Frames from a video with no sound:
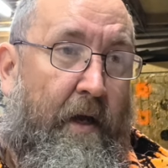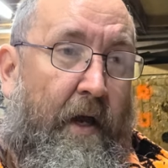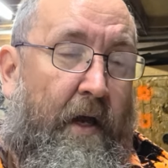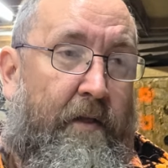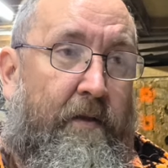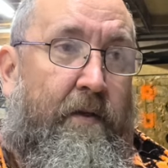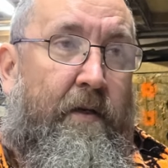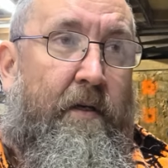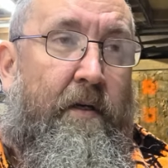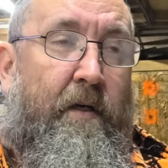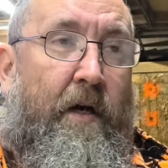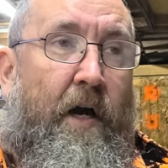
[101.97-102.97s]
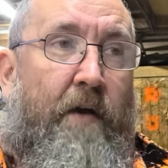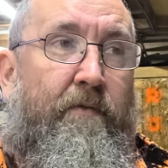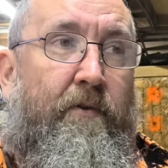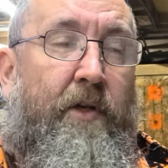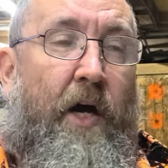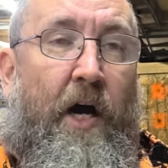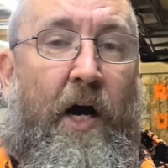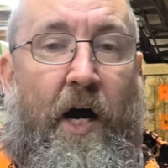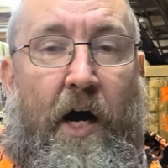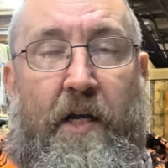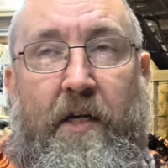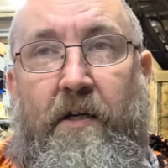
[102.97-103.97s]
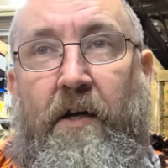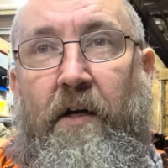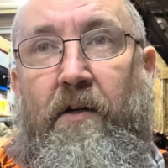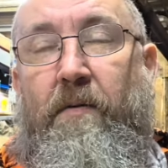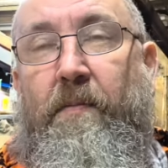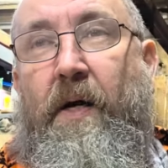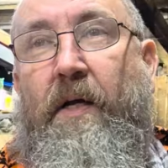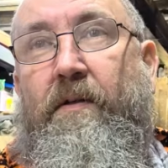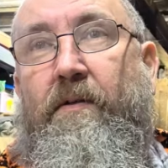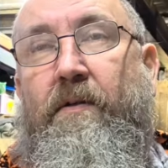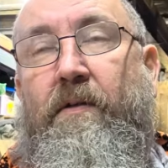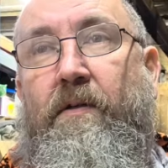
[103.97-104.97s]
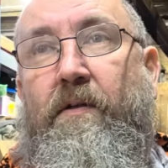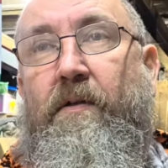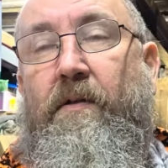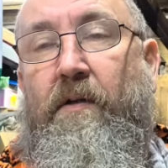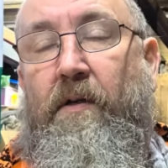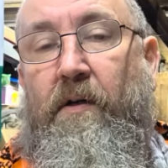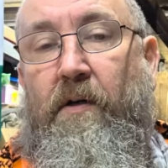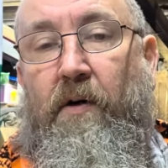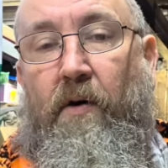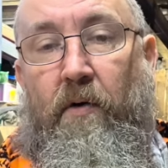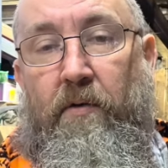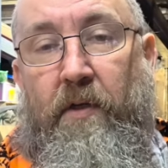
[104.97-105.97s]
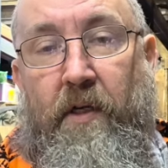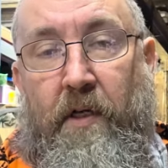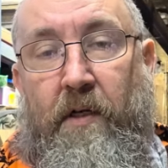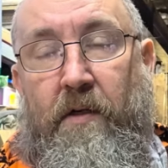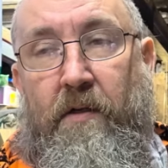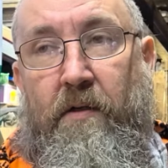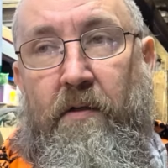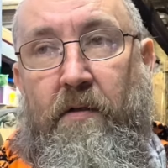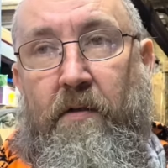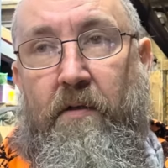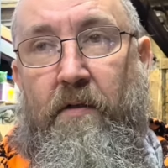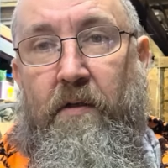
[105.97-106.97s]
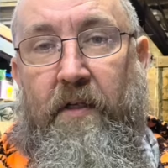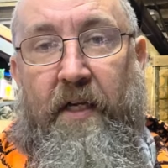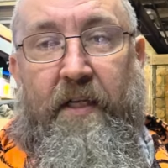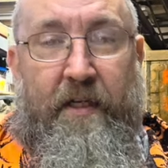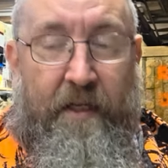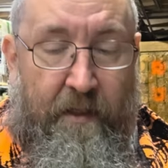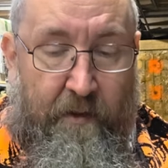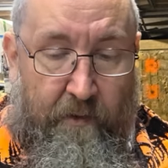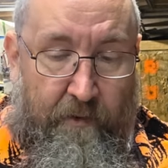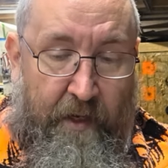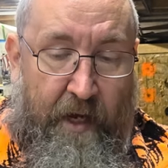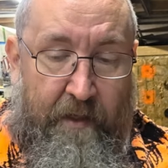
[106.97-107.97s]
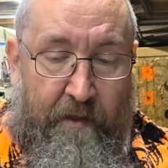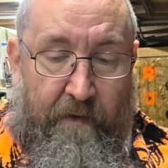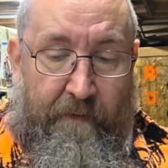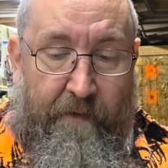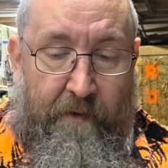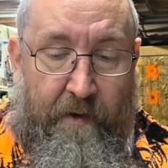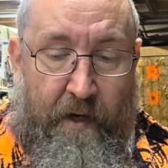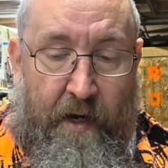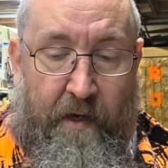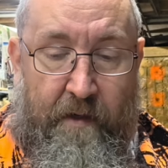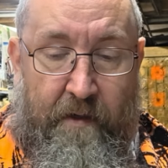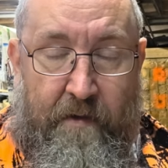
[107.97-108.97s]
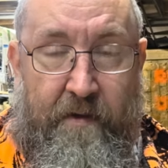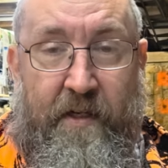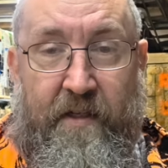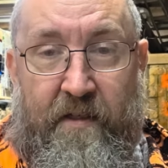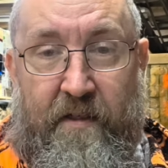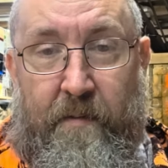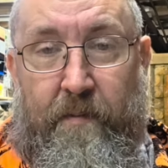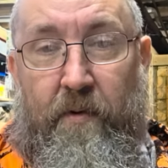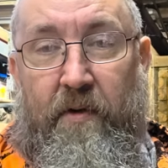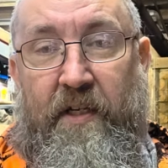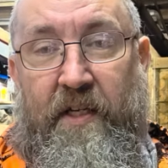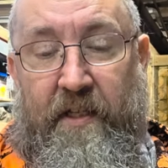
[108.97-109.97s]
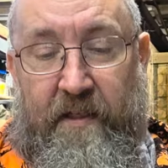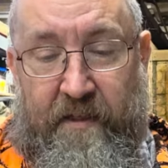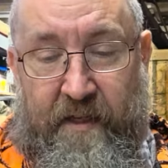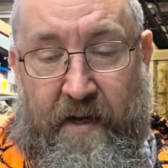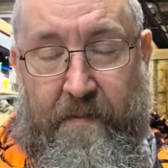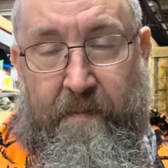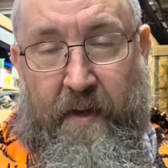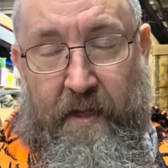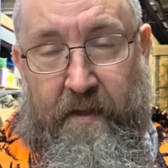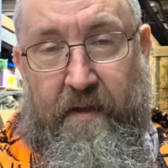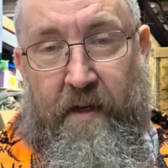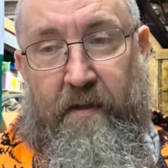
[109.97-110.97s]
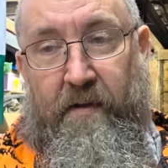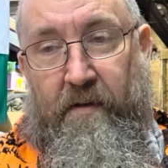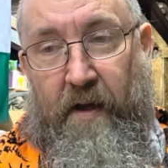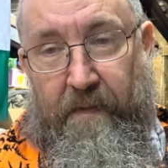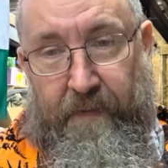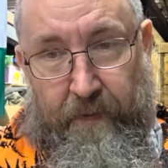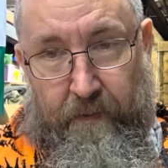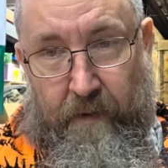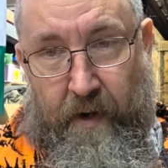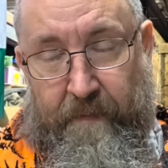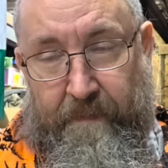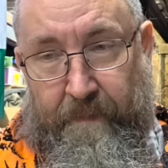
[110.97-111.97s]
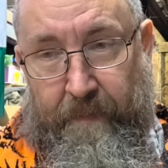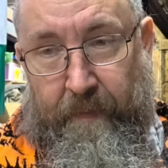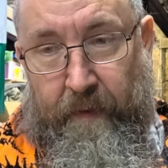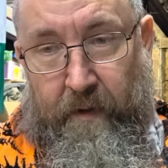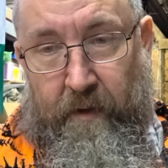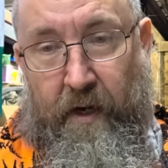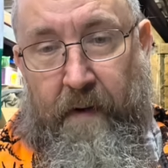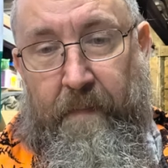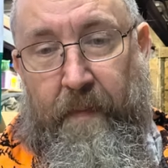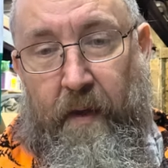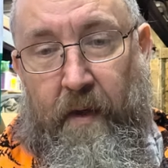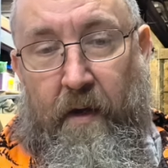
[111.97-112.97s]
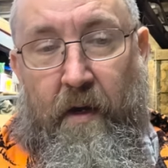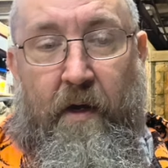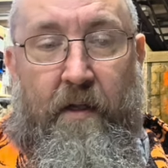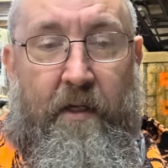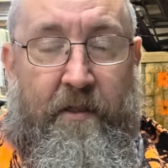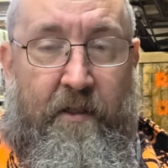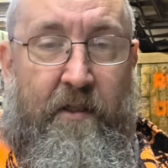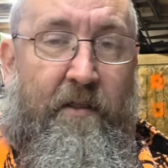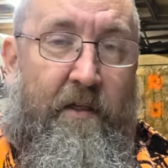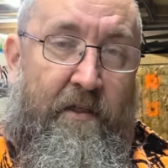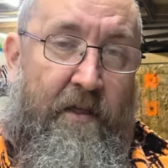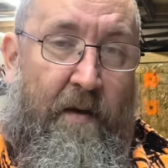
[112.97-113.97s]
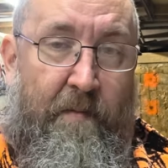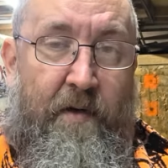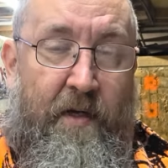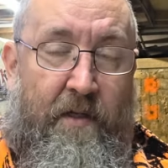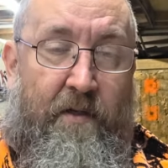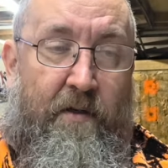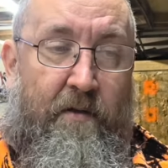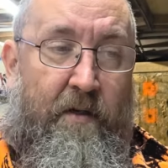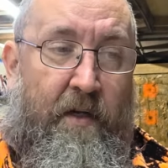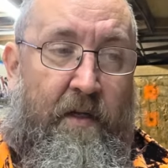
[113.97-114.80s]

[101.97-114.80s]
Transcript: and I would highly recommend only getting into that if you're a reasonable intermediate knife thrower. Okay, now this is the same reason,